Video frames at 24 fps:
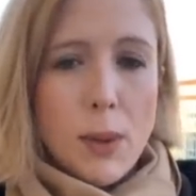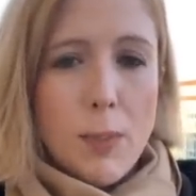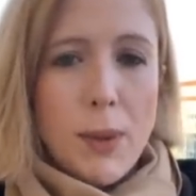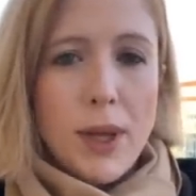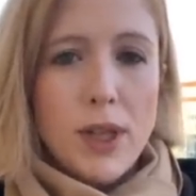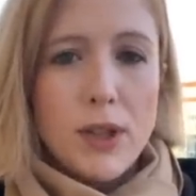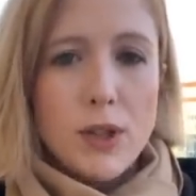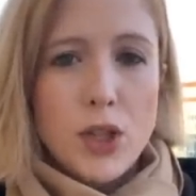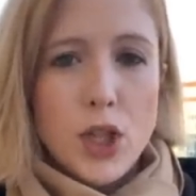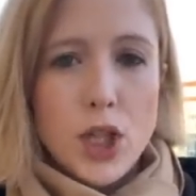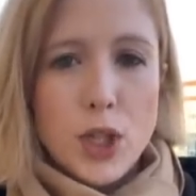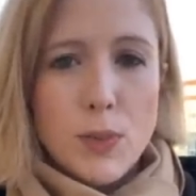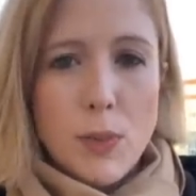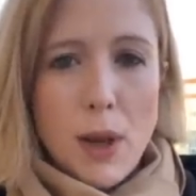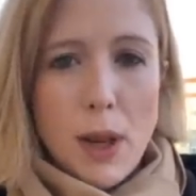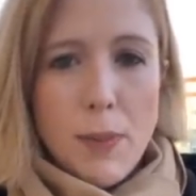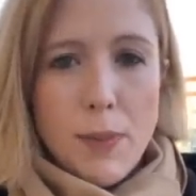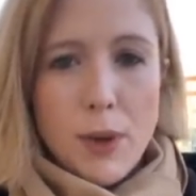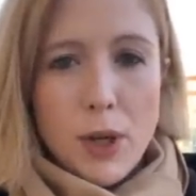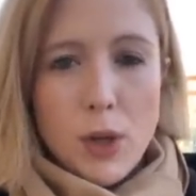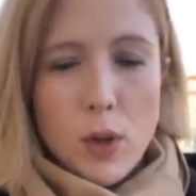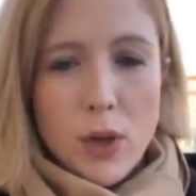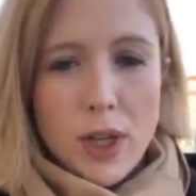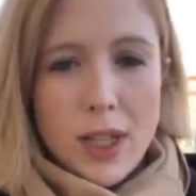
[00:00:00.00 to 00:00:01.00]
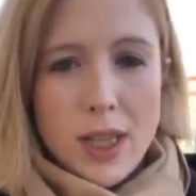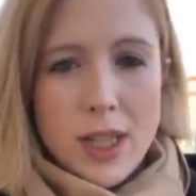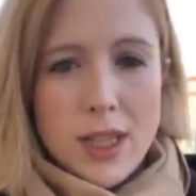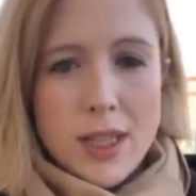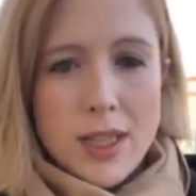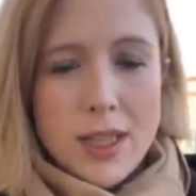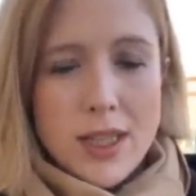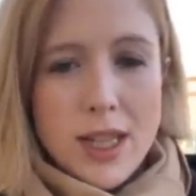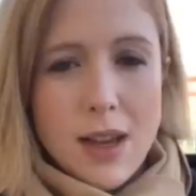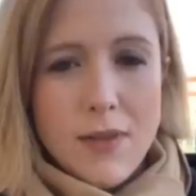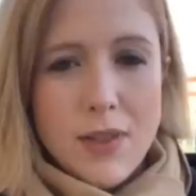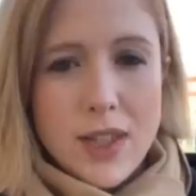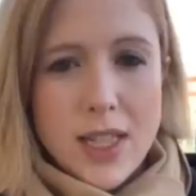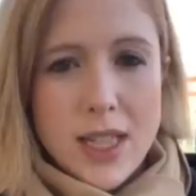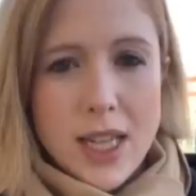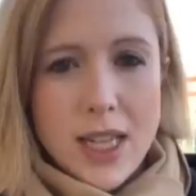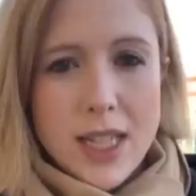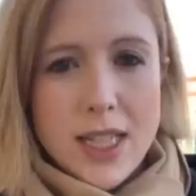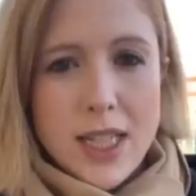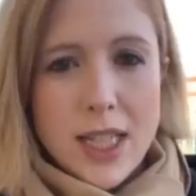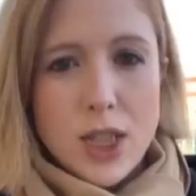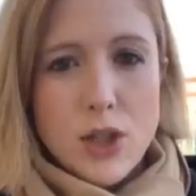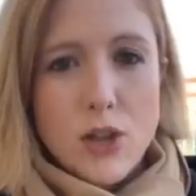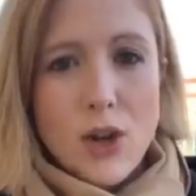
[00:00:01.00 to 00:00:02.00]
The Bild newspaper calling this a
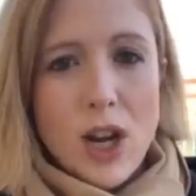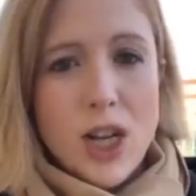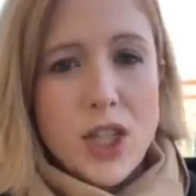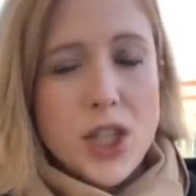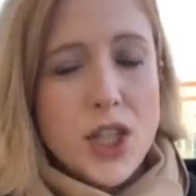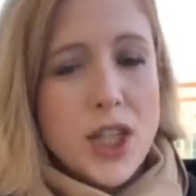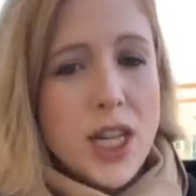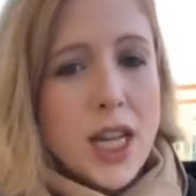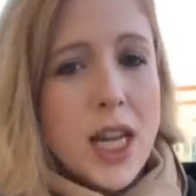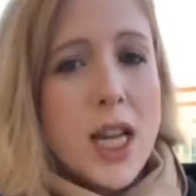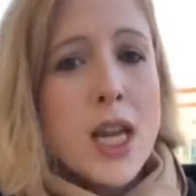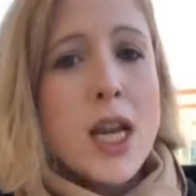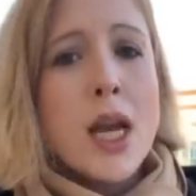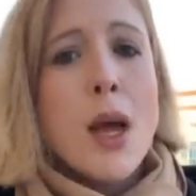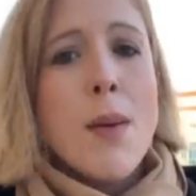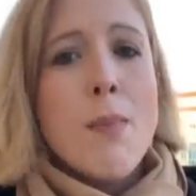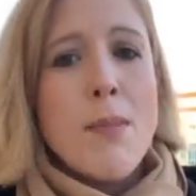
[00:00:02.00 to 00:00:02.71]
devastating tragedy.